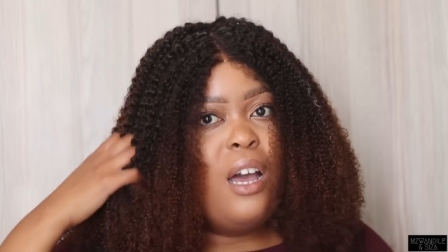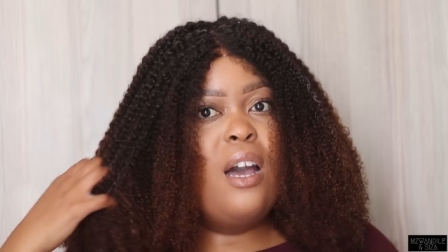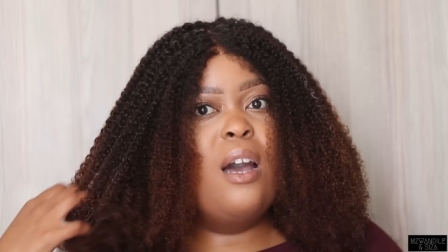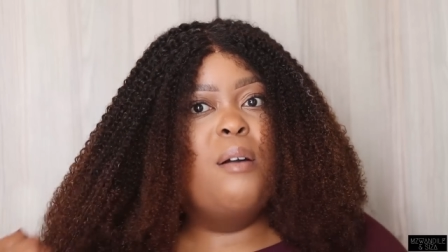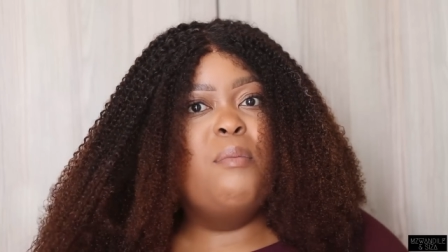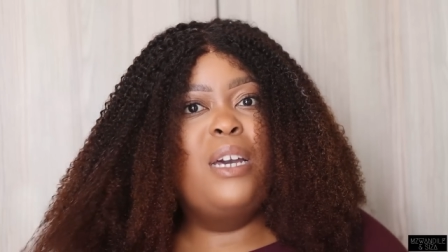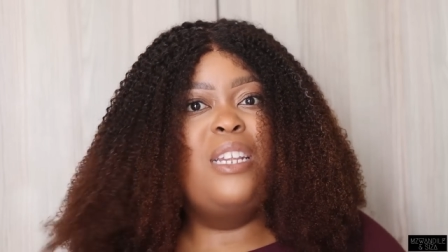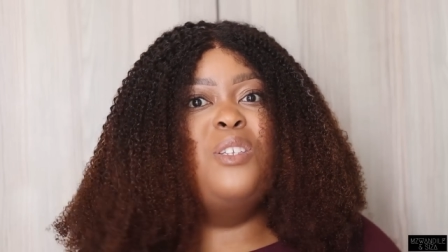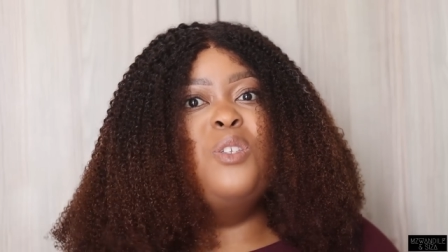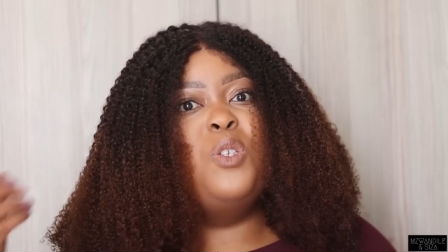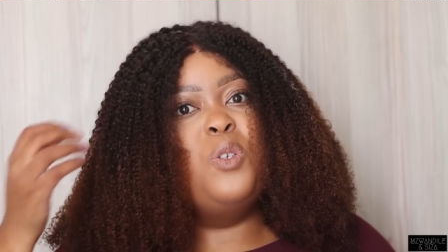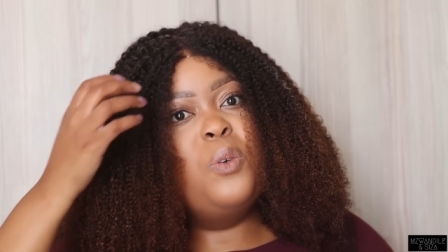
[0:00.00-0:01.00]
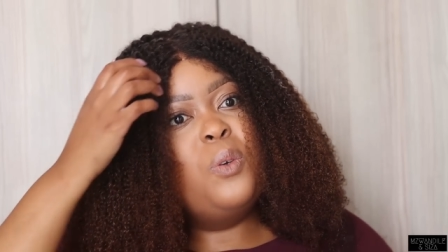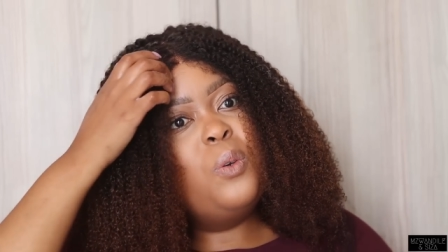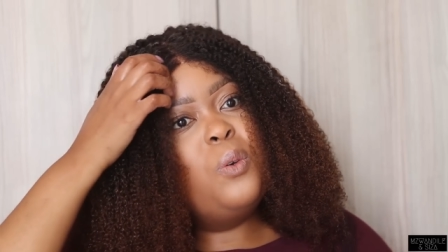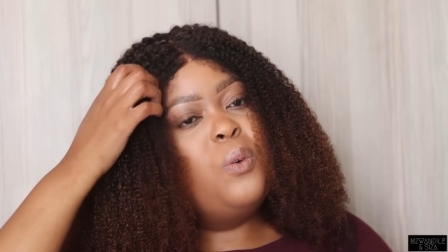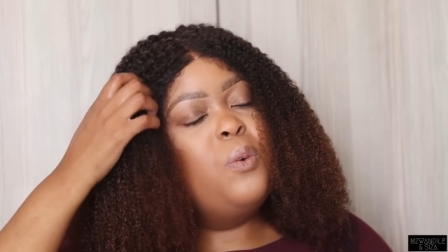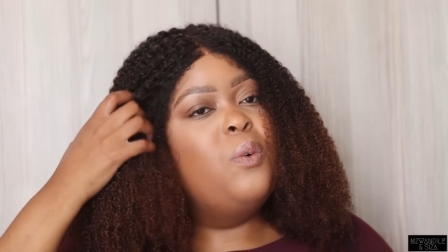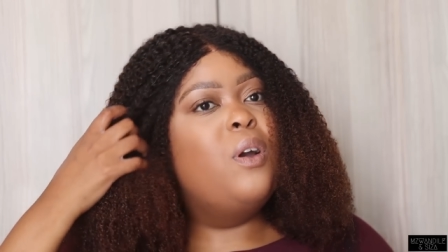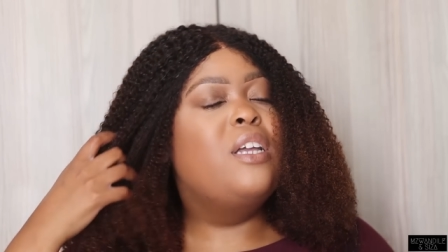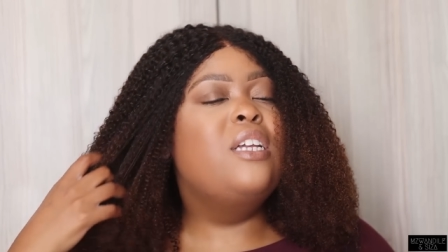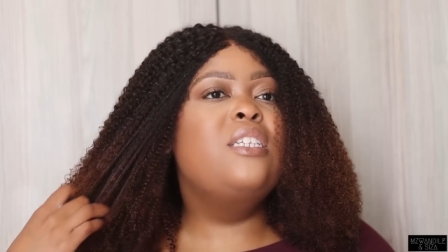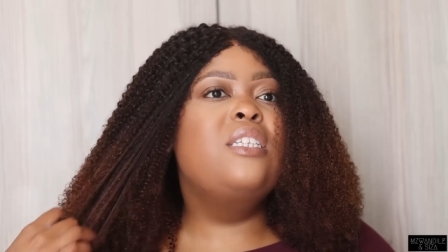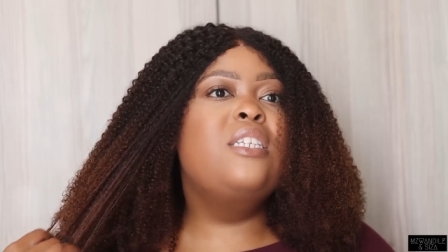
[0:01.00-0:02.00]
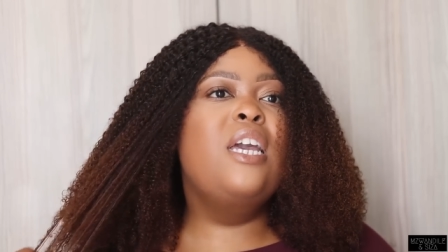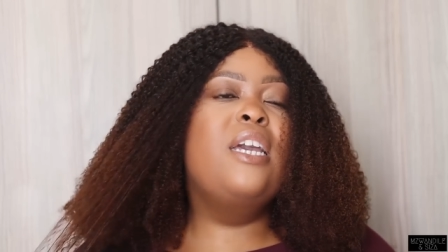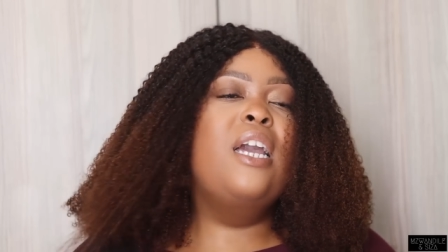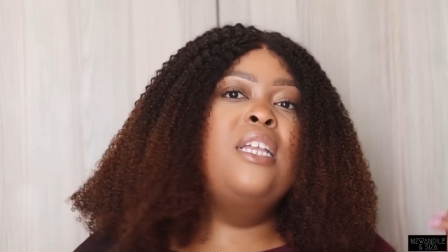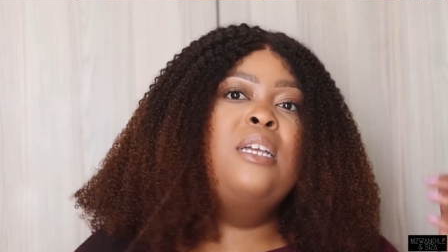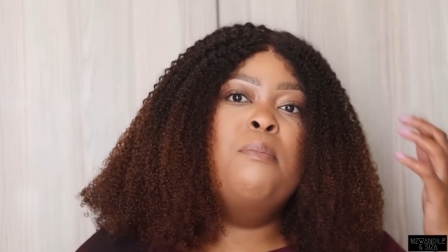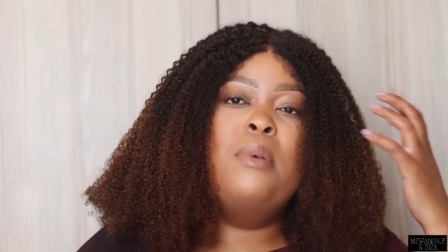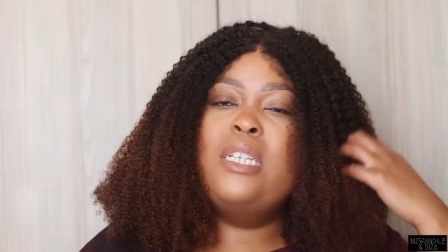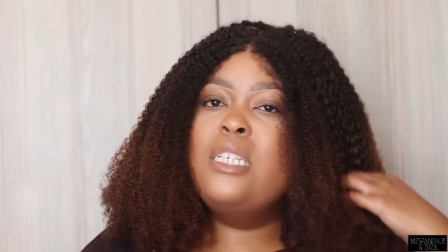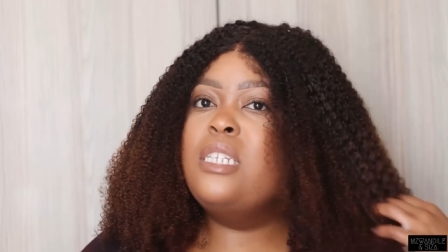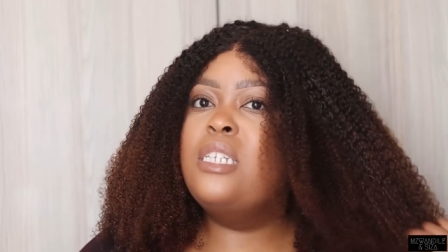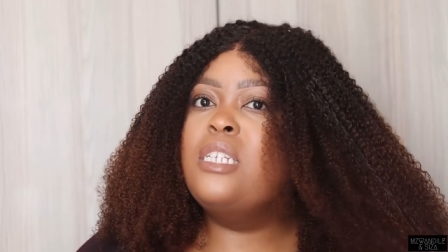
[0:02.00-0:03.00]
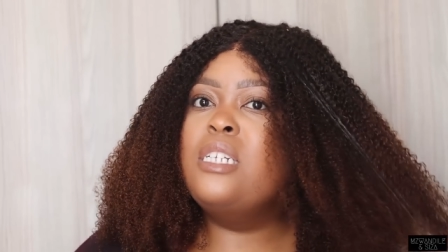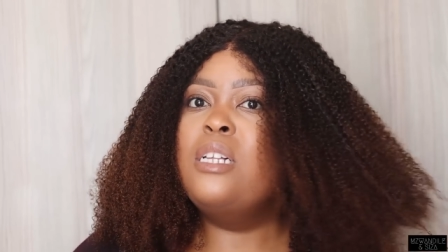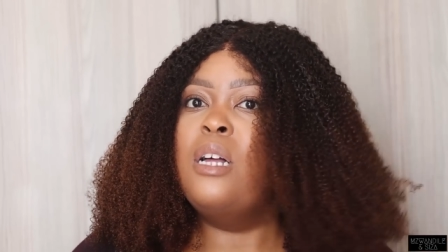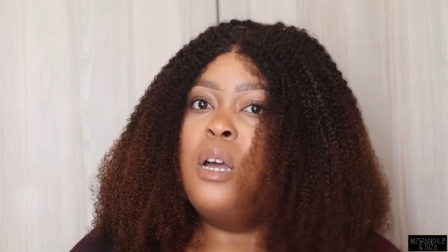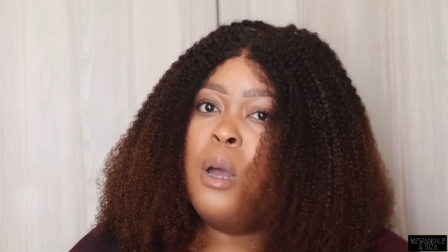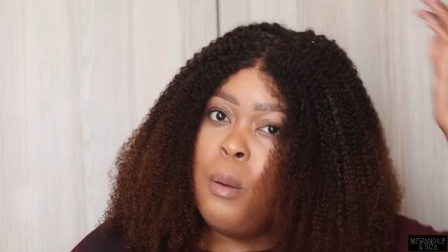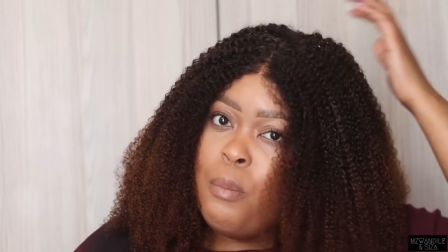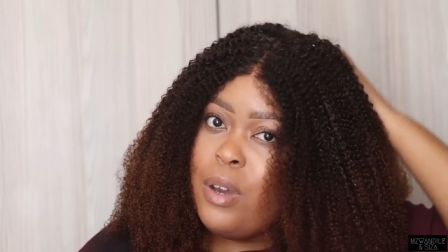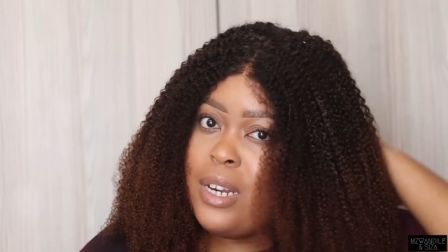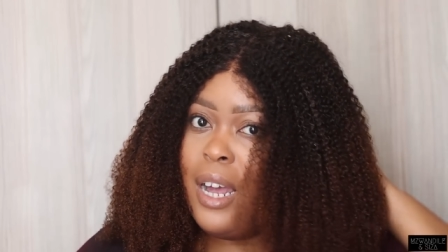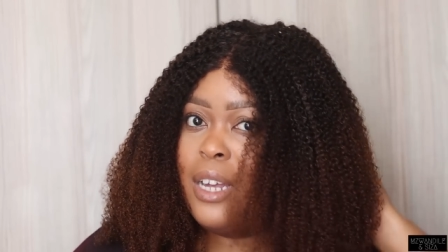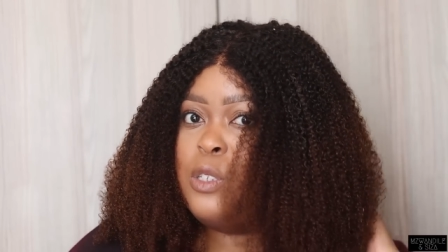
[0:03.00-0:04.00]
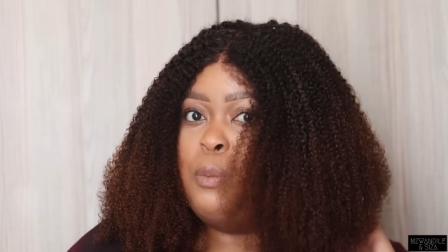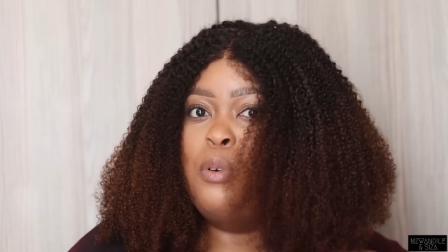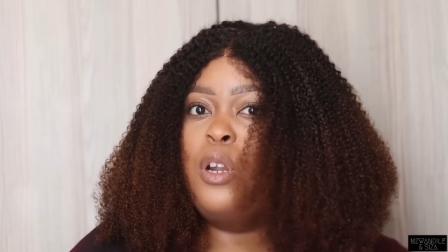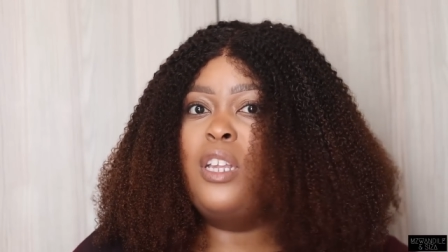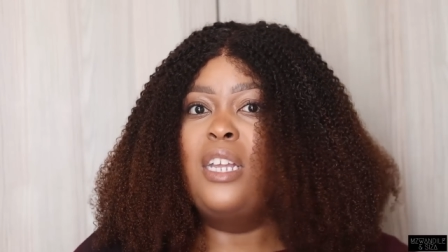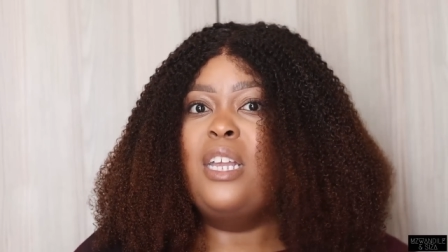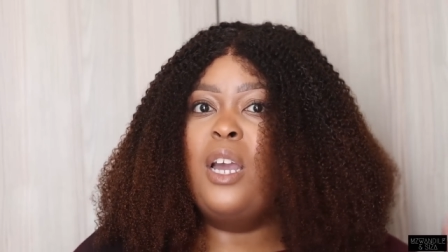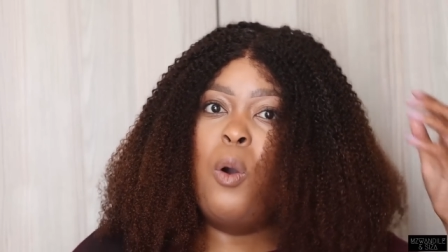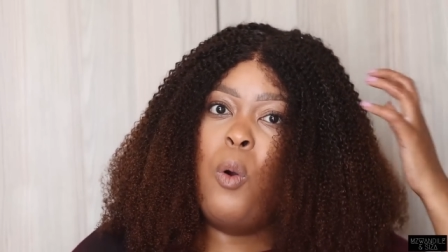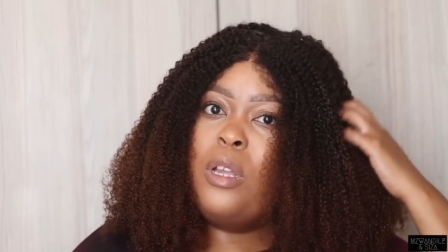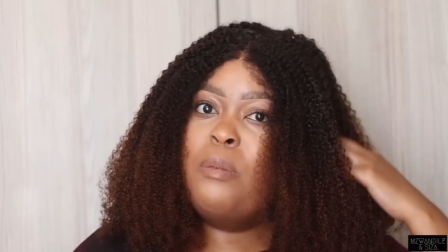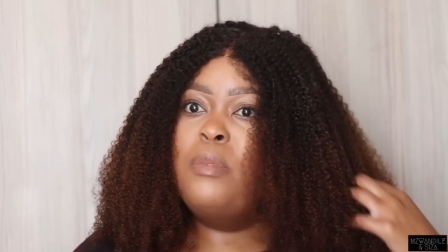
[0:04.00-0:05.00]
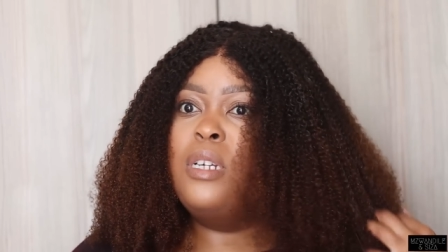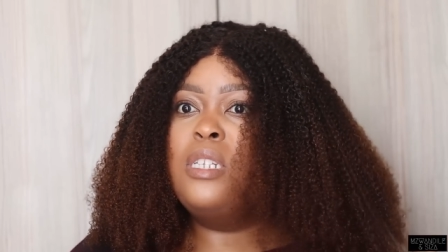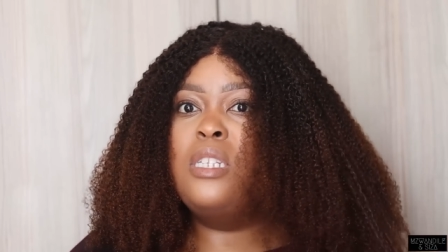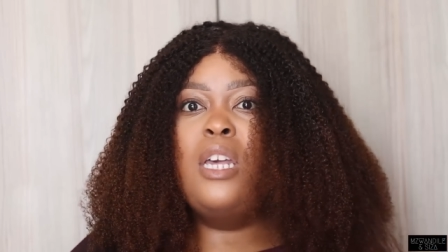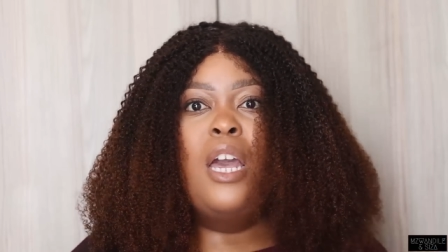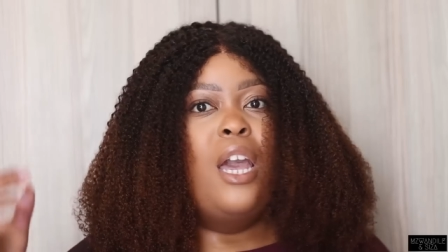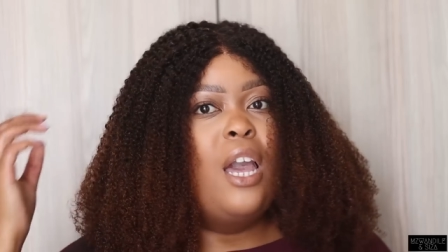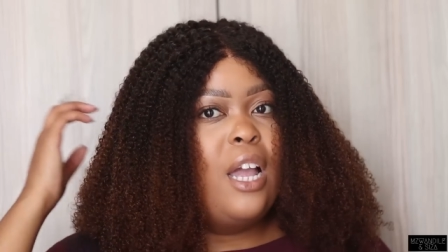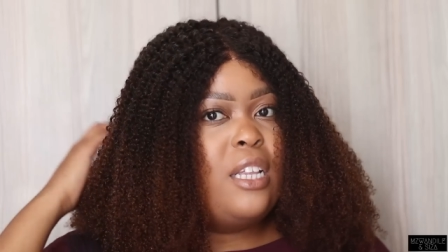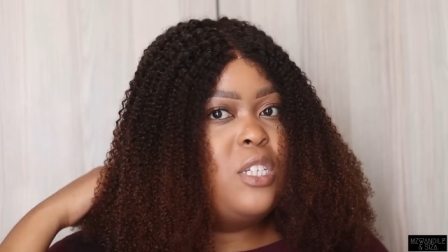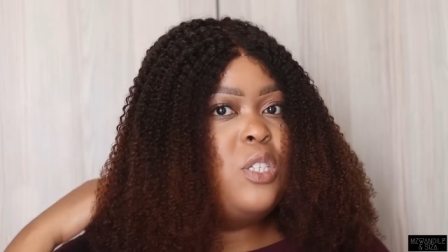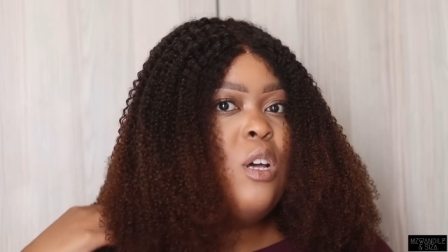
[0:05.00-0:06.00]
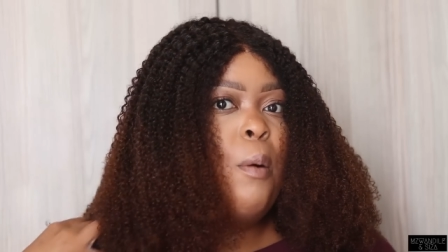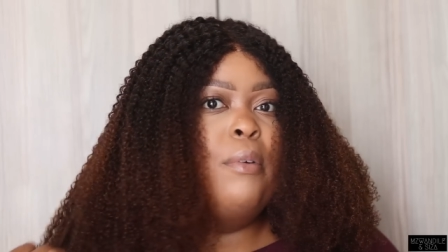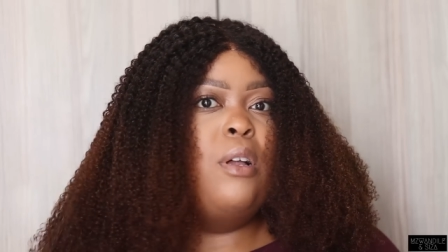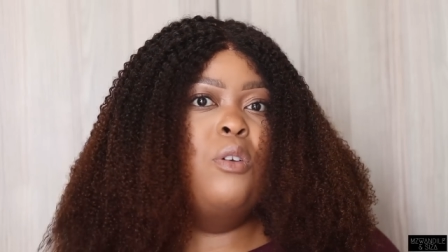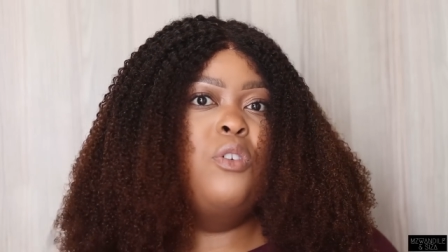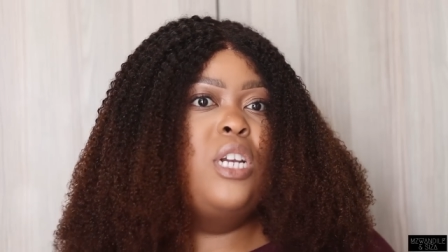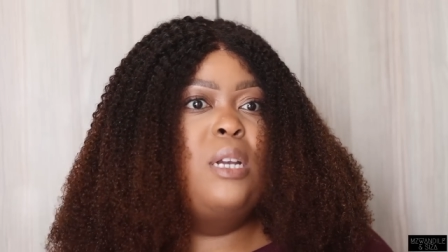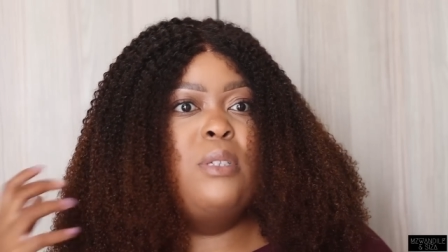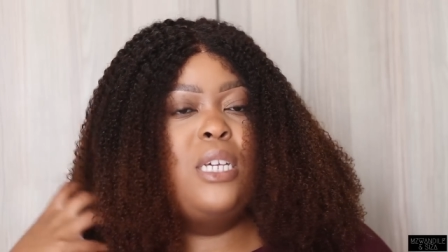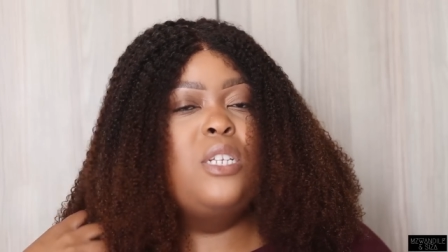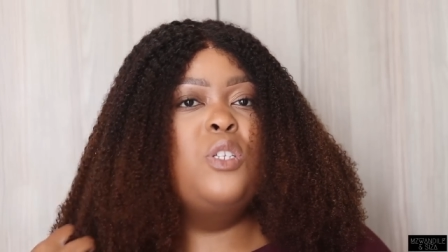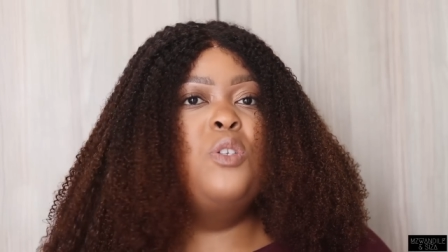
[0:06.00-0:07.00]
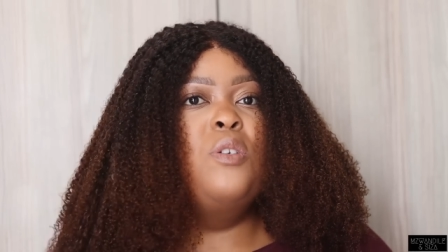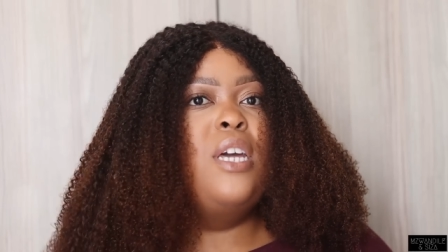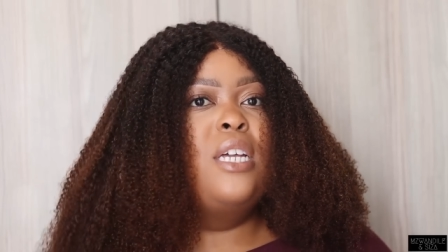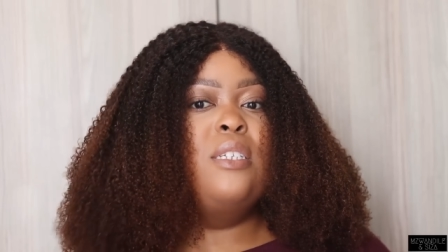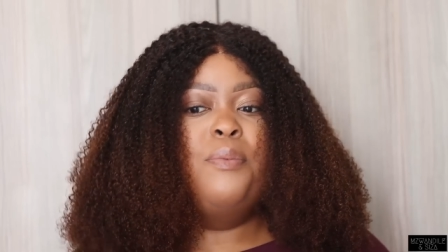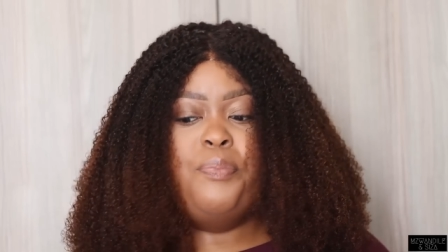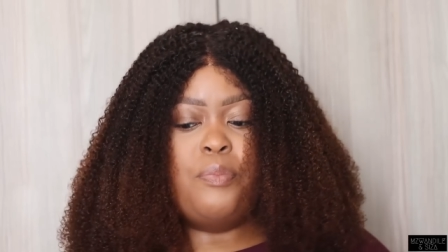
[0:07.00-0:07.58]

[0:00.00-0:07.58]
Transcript: um, I didn't do I didn't take any medicinal products or put on any ointments any topical creams I didn't do that